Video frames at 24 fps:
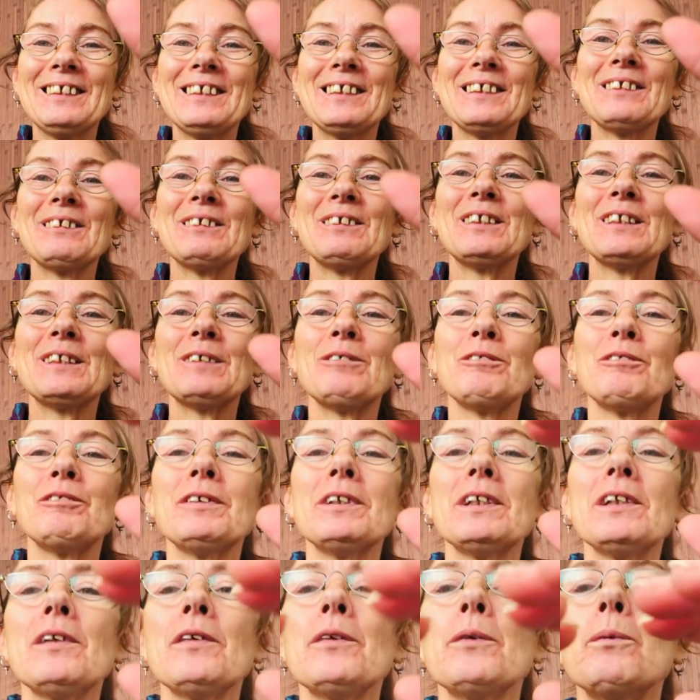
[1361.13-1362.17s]
So just
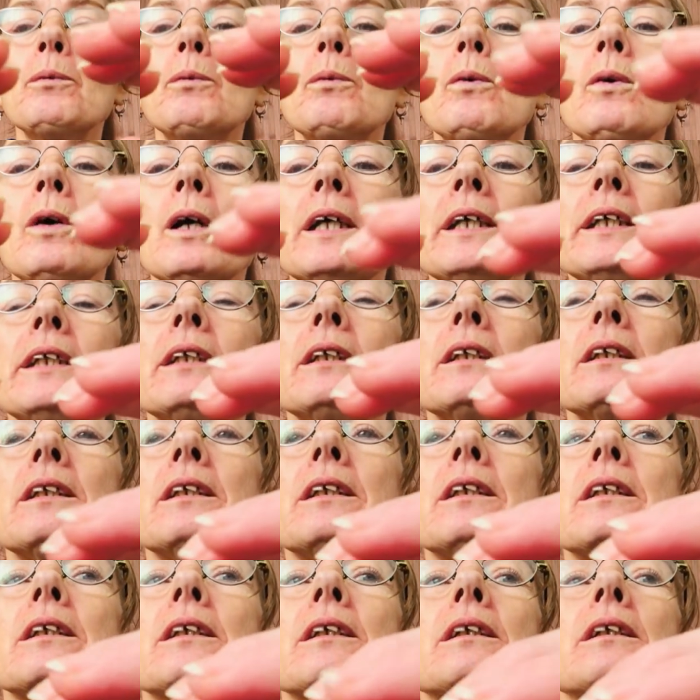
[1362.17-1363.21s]
feel the
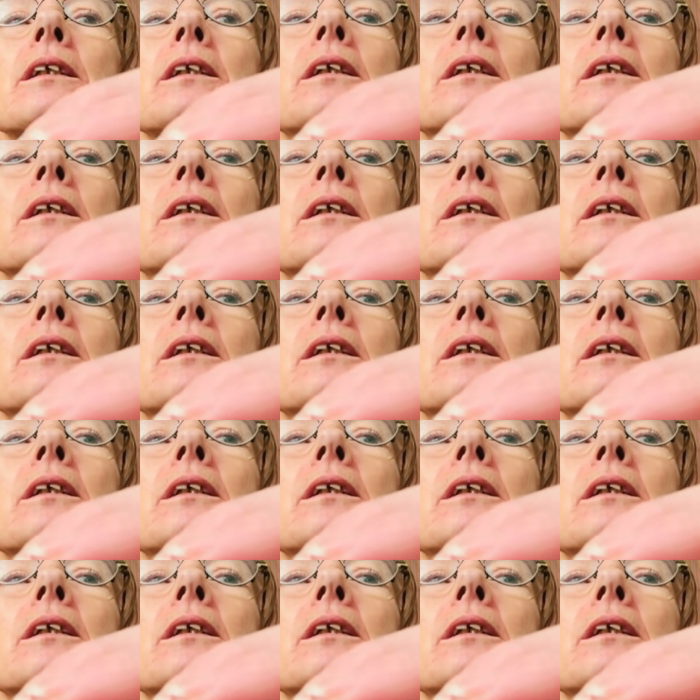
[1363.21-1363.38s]
weight